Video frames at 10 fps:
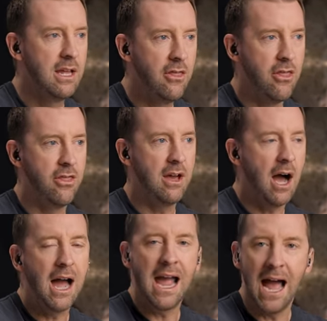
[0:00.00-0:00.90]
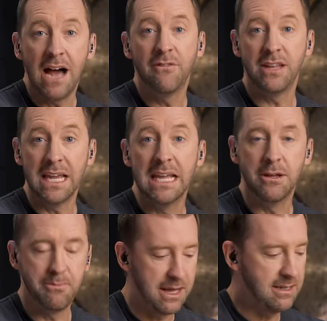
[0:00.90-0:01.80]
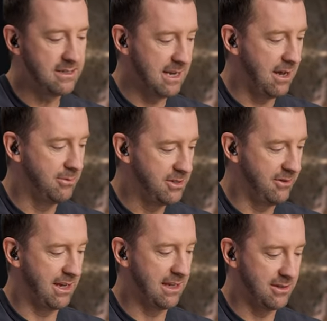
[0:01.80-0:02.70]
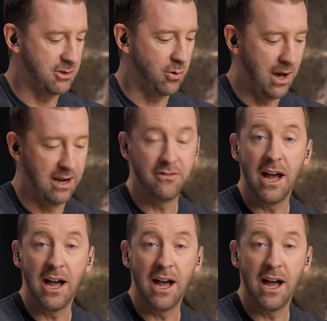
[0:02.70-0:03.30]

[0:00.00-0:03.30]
th- I have the independence now. Let me see if I can get this quiet enough.